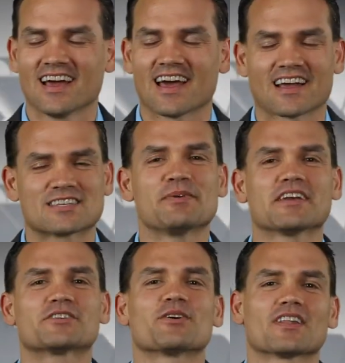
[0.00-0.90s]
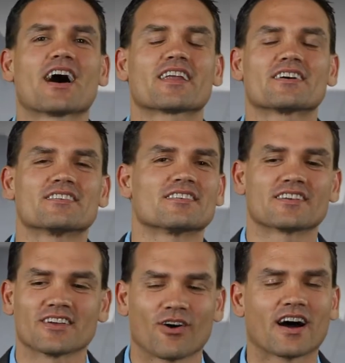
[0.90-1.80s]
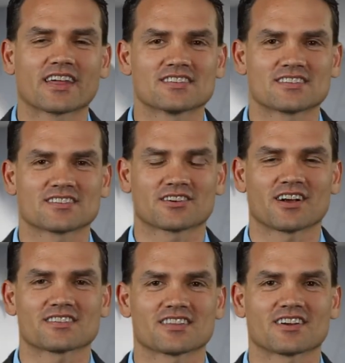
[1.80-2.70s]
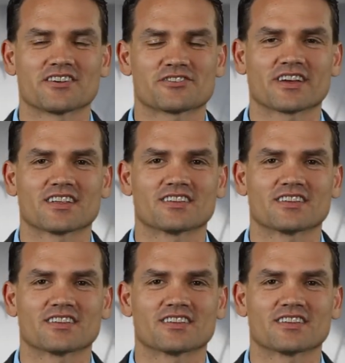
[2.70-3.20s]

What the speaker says: And I speak to a lot of audiences across the country,